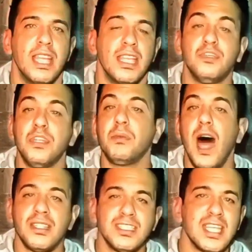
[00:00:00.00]
If you
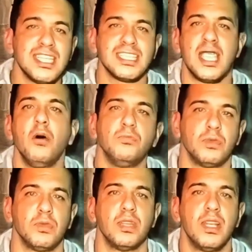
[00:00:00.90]
found this lesson
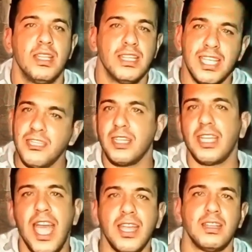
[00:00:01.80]
helpful, give it a
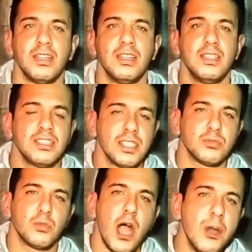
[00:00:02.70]
like,
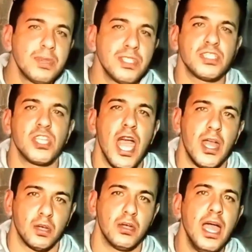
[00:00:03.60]
subscribe to the
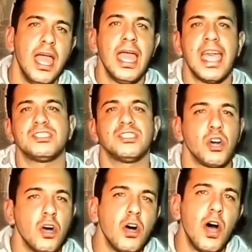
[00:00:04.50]
channel, and
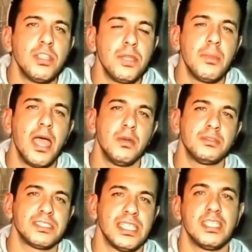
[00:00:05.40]
turn on the bell
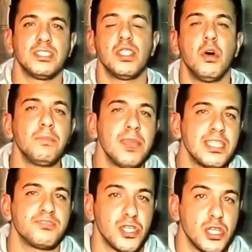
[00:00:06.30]
so you don't
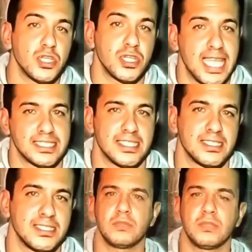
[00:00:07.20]
miss future
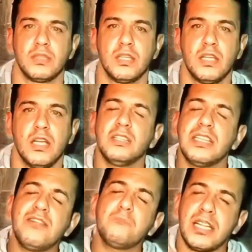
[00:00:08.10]
lessons. Leave
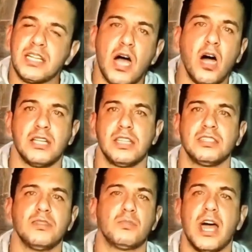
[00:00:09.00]
me a comment if
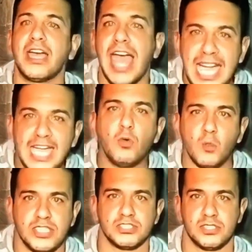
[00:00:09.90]
you have any
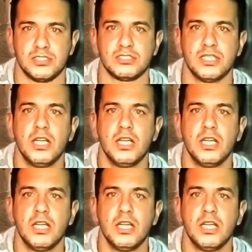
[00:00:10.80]
questions,